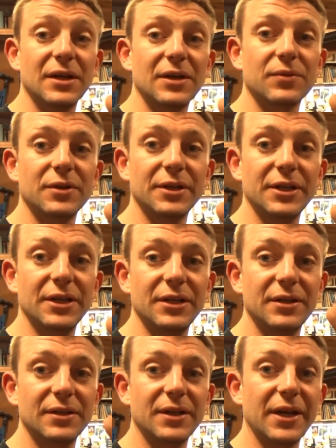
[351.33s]
a
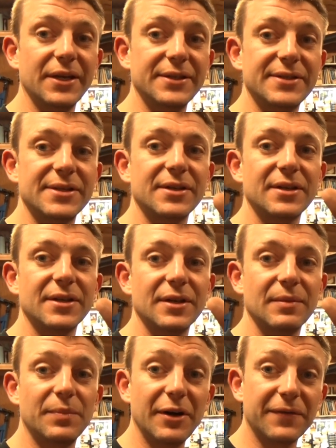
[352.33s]
really nice
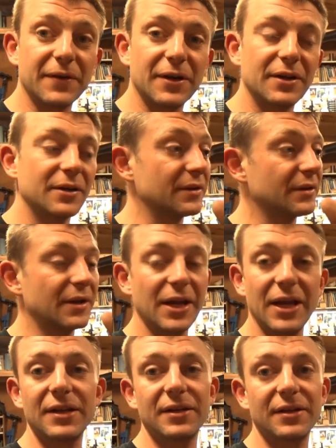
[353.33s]
buffer
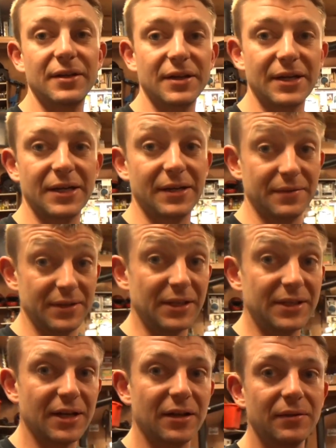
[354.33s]
and uh,
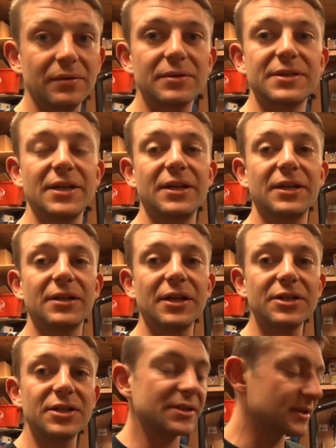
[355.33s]
detail to see any
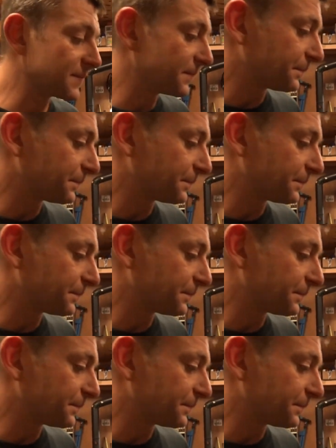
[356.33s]
glitches.